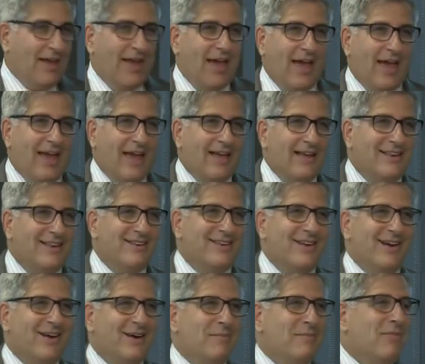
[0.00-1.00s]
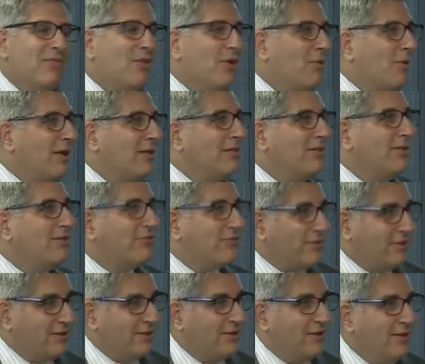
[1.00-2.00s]
And though I
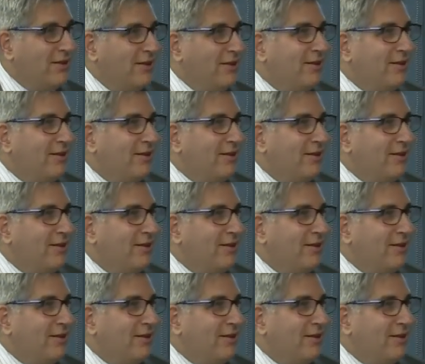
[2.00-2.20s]
listen